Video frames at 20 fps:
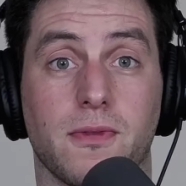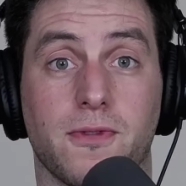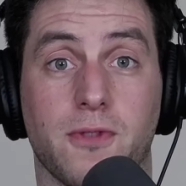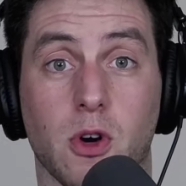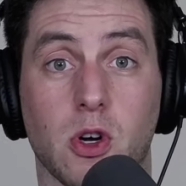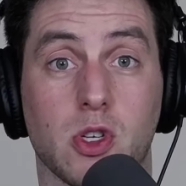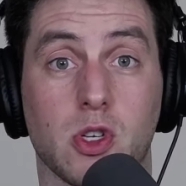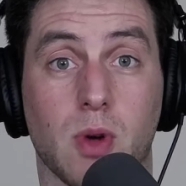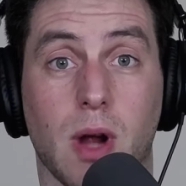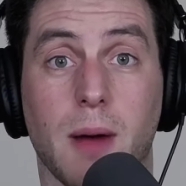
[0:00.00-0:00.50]

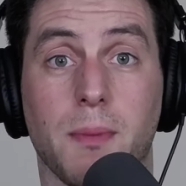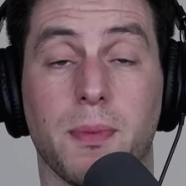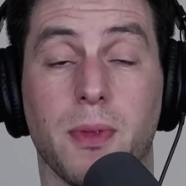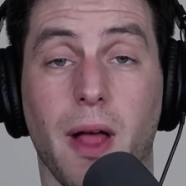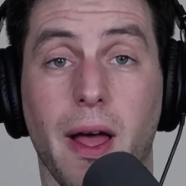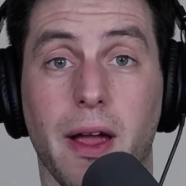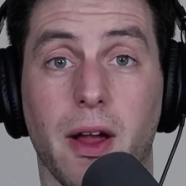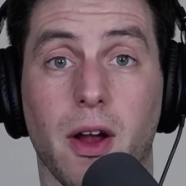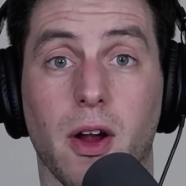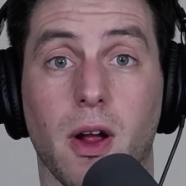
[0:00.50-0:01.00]
first round
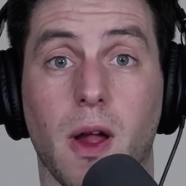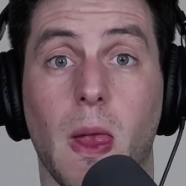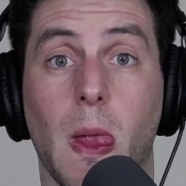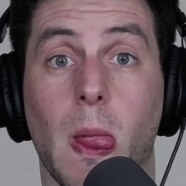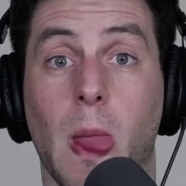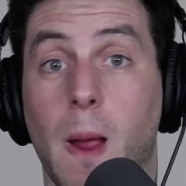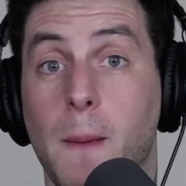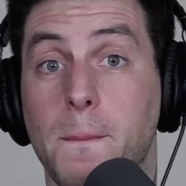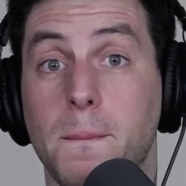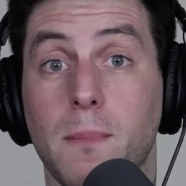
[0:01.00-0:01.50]
player
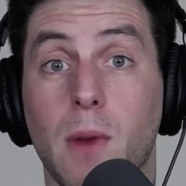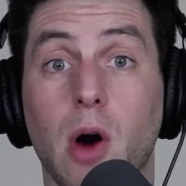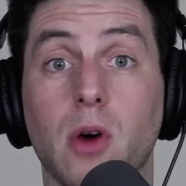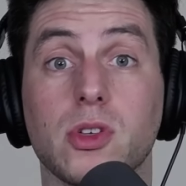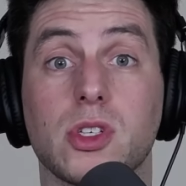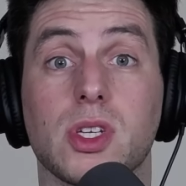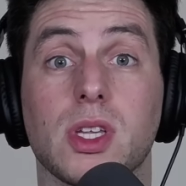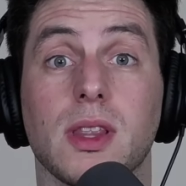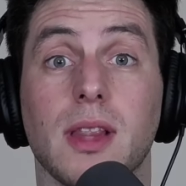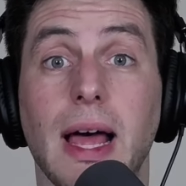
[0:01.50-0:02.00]

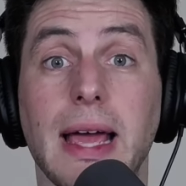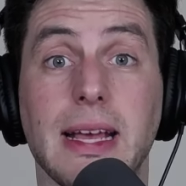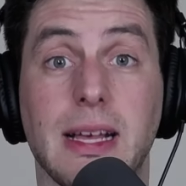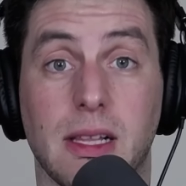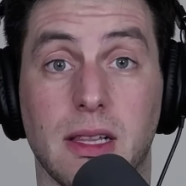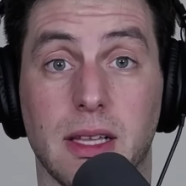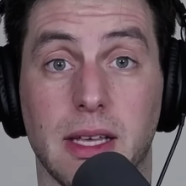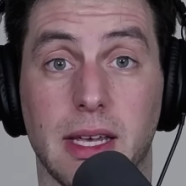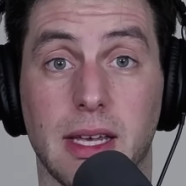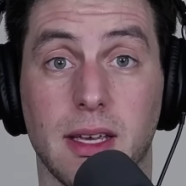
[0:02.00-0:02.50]
most
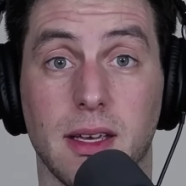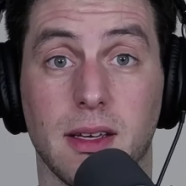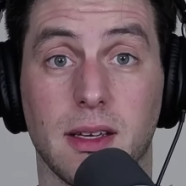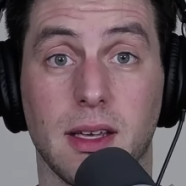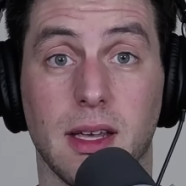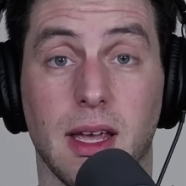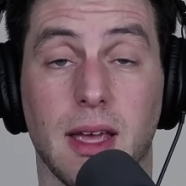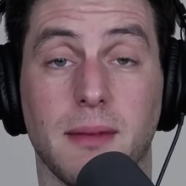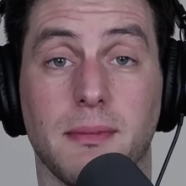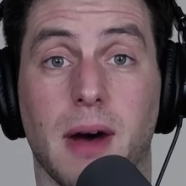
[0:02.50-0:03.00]
likely,
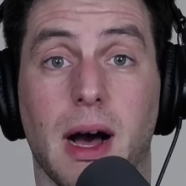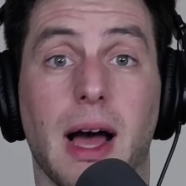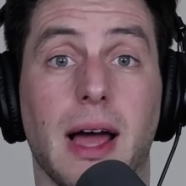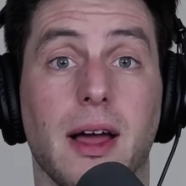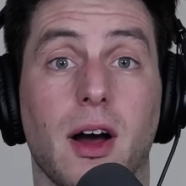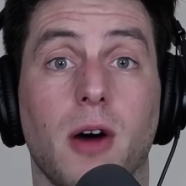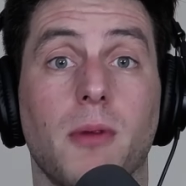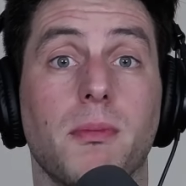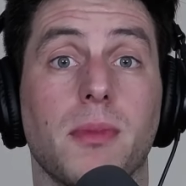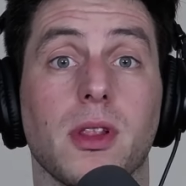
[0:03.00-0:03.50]
in my
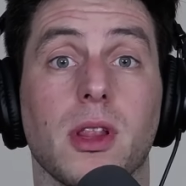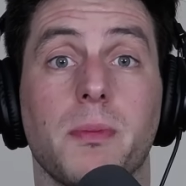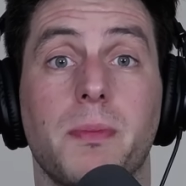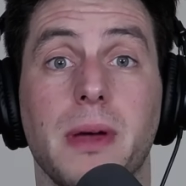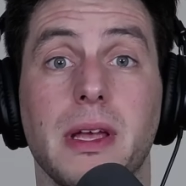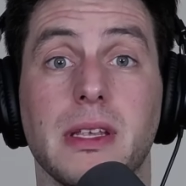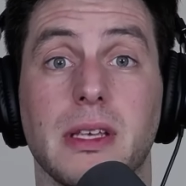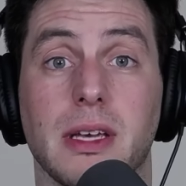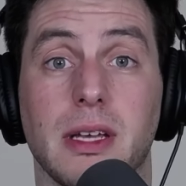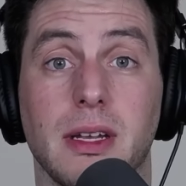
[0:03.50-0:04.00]
humble
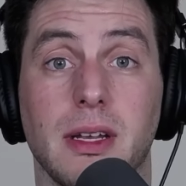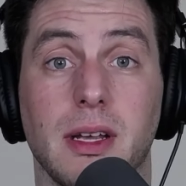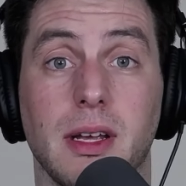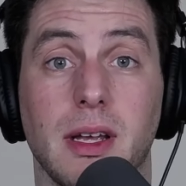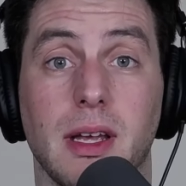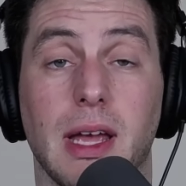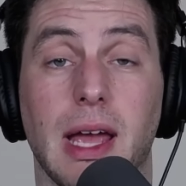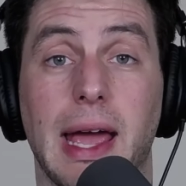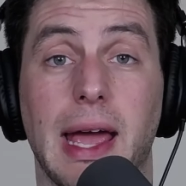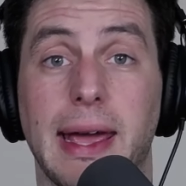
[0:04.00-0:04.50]
opinion,
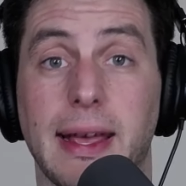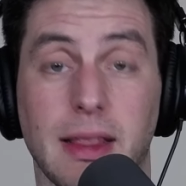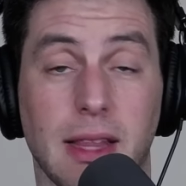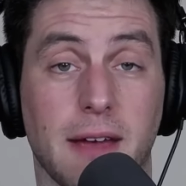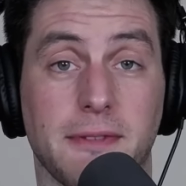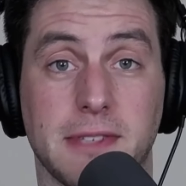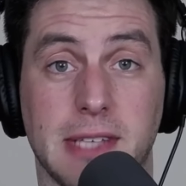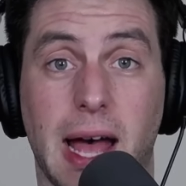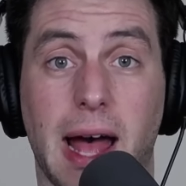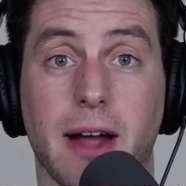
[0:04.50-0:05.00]
a
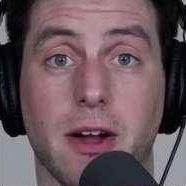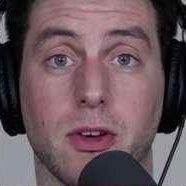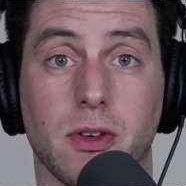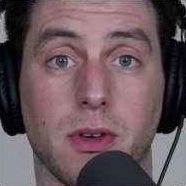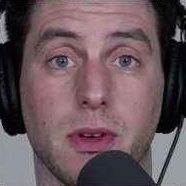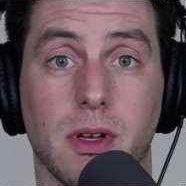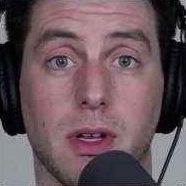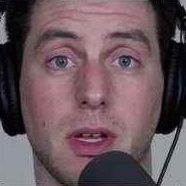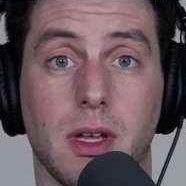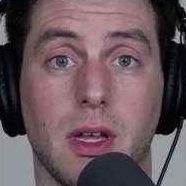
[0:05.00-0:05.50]
left tackle.
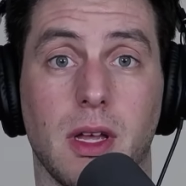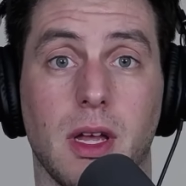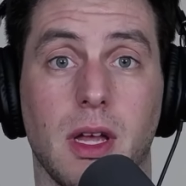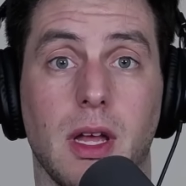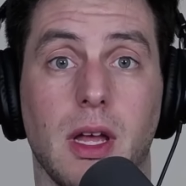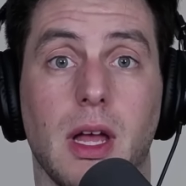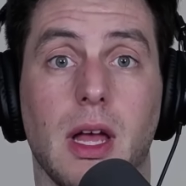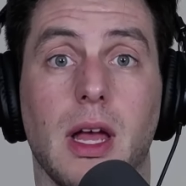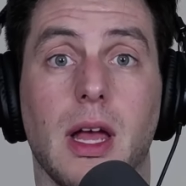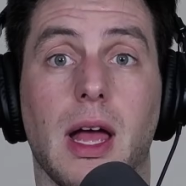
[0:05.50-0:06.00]

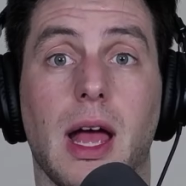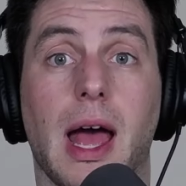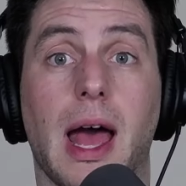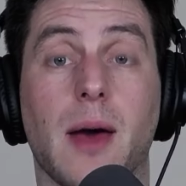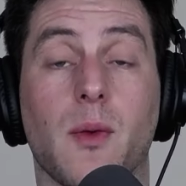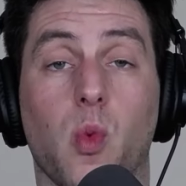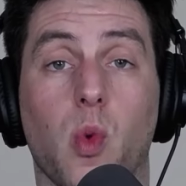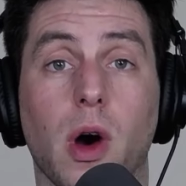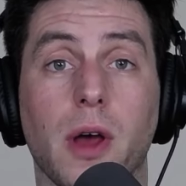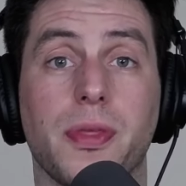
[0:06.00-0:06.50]

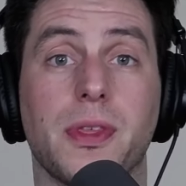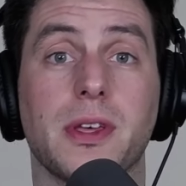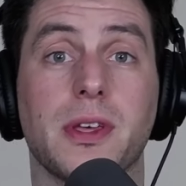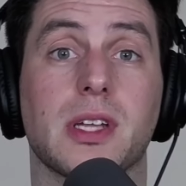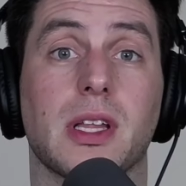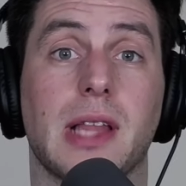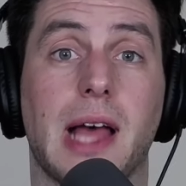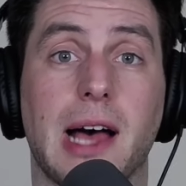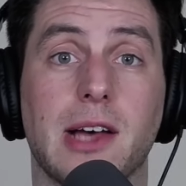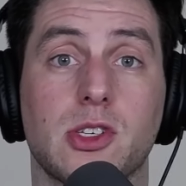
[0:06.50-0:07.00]
And what this
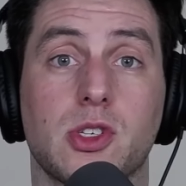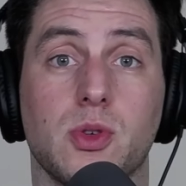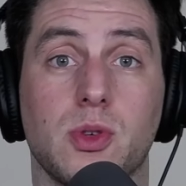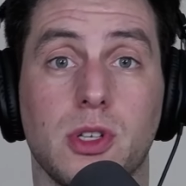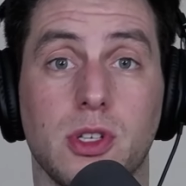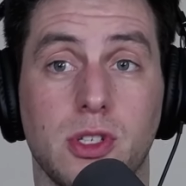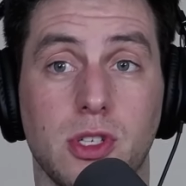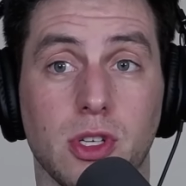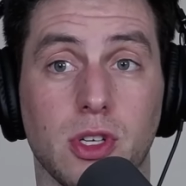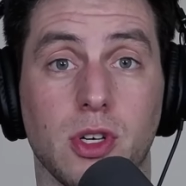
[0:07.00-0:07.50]
allows you
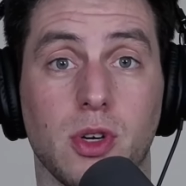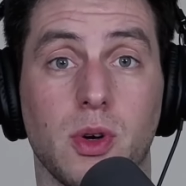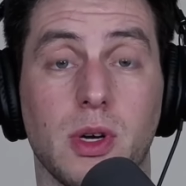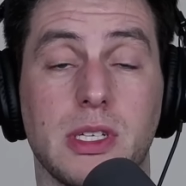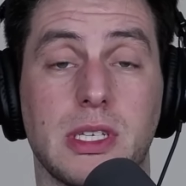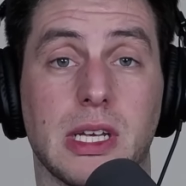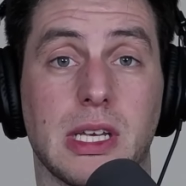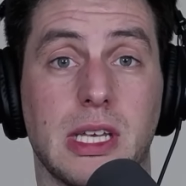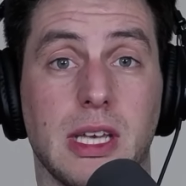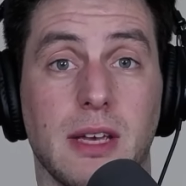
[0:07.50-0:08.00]
to do
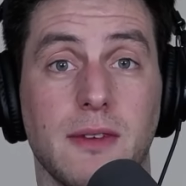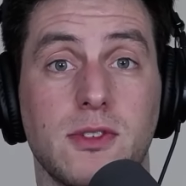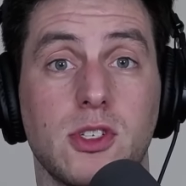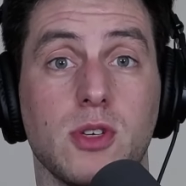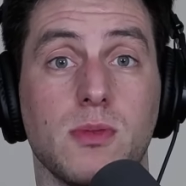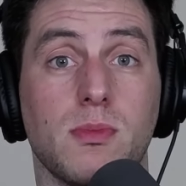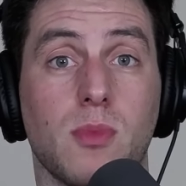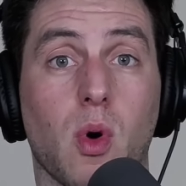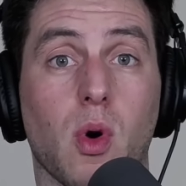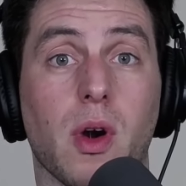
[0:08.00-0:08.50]
is it gives you
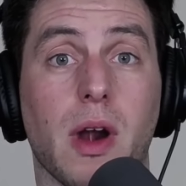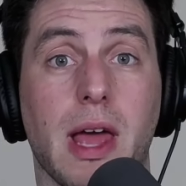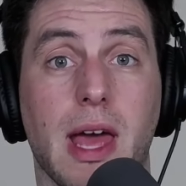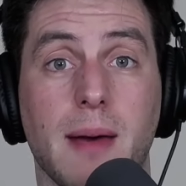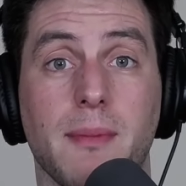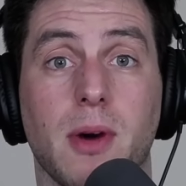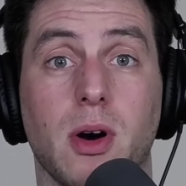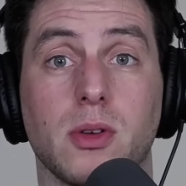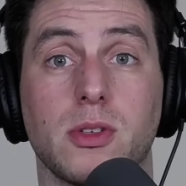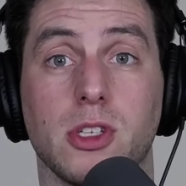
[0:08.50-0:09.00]
more
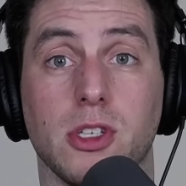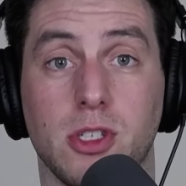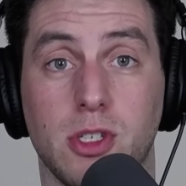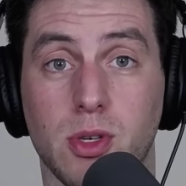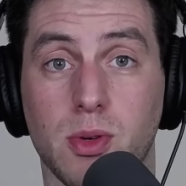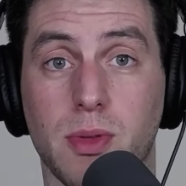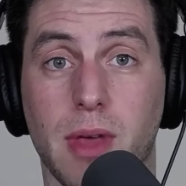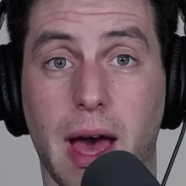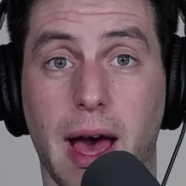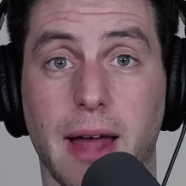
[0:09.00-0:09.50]
ammo to
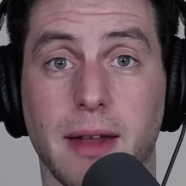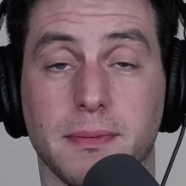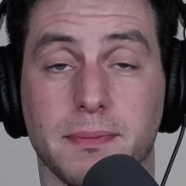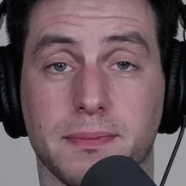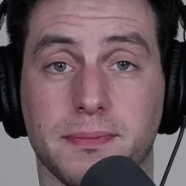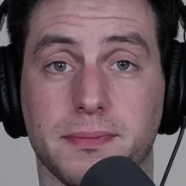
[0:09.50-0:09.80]
do that